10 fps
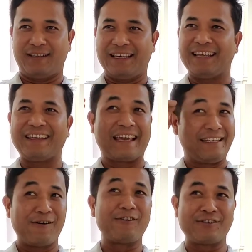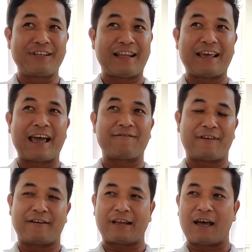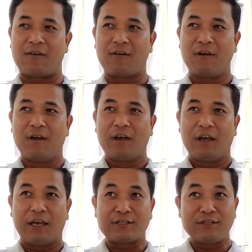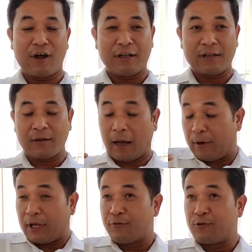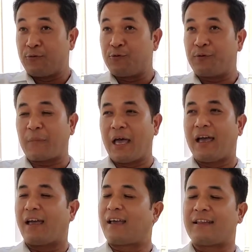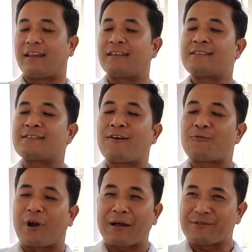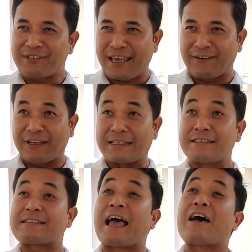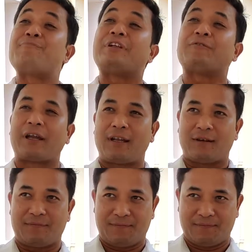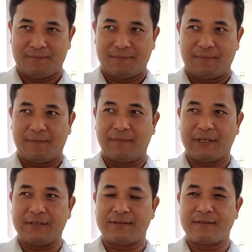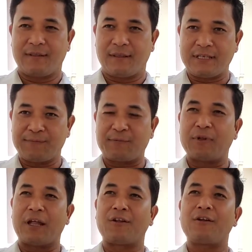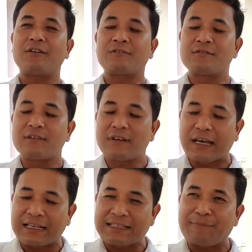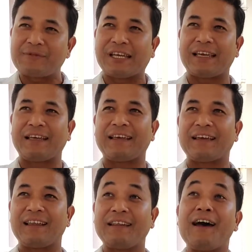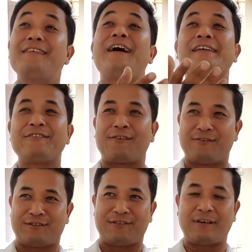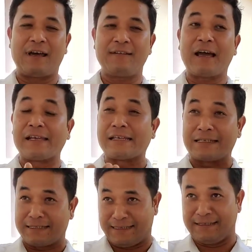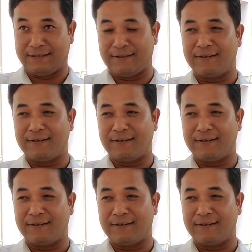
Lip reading: the ideology that they have right now. It's not. I mean, this is not what I'm saying, but this is happening right now, because these people are not accepting the other ideologies, the other identities.